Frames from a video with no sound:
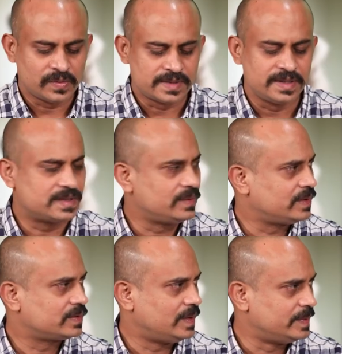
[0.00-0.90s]
course, these are
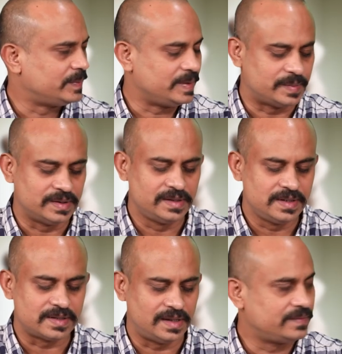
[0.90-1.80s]
not common people,
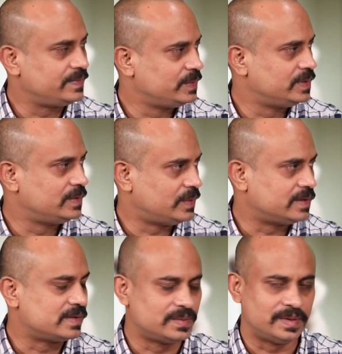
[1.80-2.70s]
these are feudal
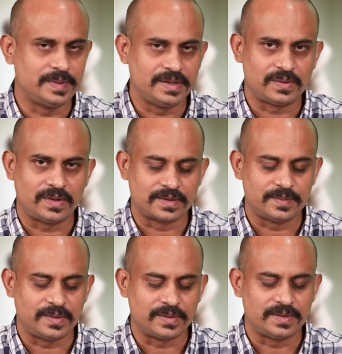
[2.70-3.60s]
lords who are being talked
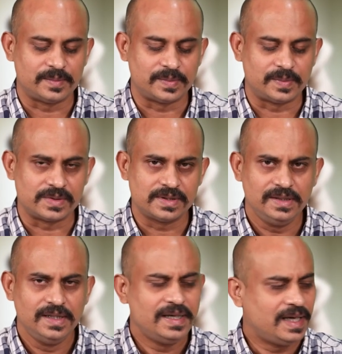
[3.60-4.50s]
about in the
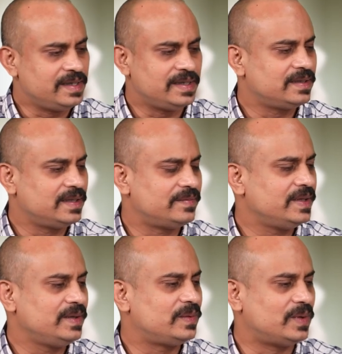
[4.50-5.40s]
proposal, and yet they are
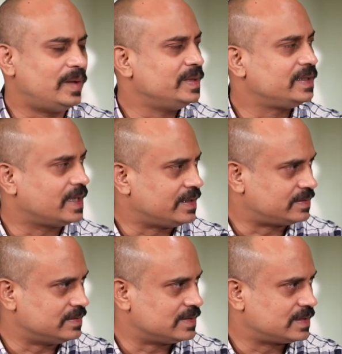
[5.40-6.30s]
very common
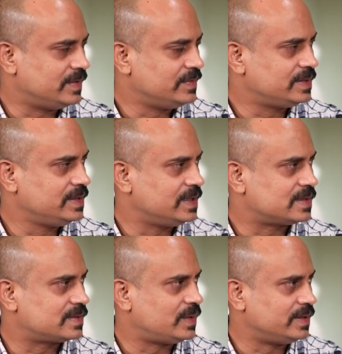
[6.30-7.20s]
characters. They have nothing
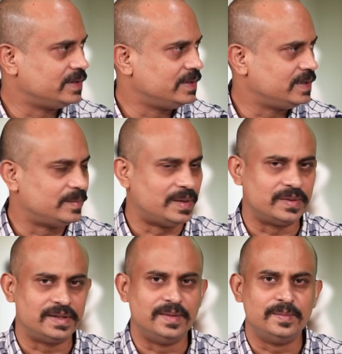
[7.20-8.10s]
extraordinary
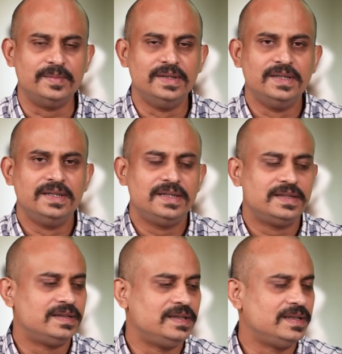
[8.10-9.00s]
about them.
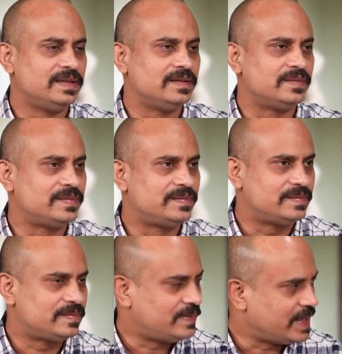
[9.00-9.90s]
They
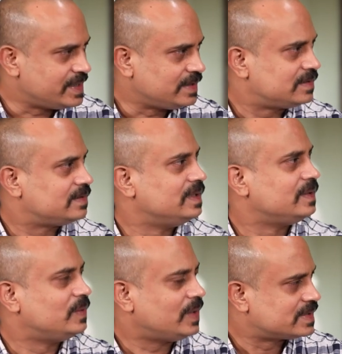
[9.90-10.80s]
fight, they
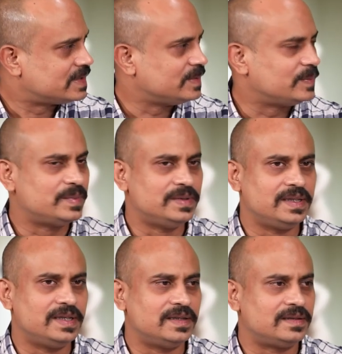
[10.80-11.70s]
gossip,
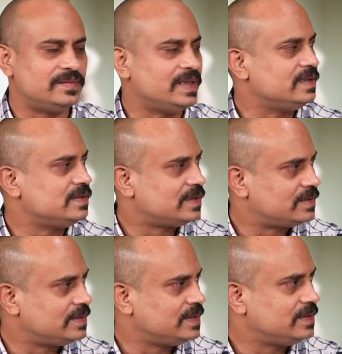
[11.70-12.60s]
they get very
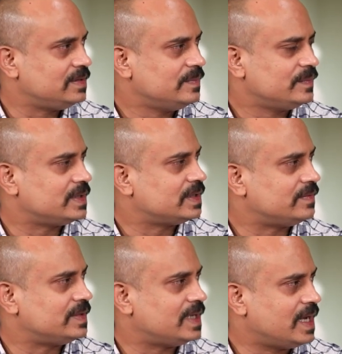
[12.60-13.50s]
jittery, they
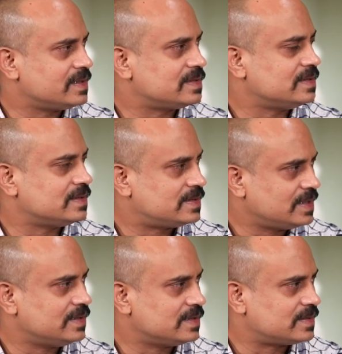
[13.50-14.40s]
get very anxious,
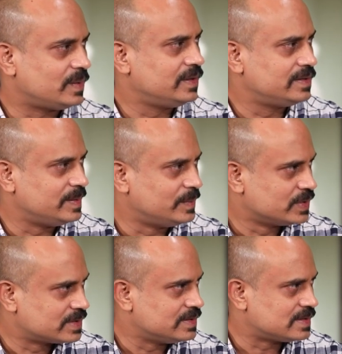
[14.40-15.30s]
jealous, all the
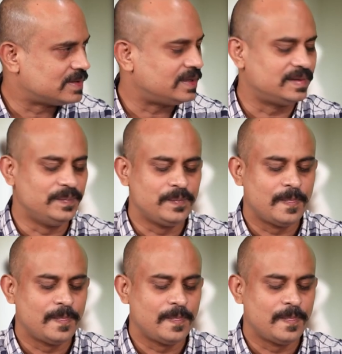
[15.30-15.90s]
emotions that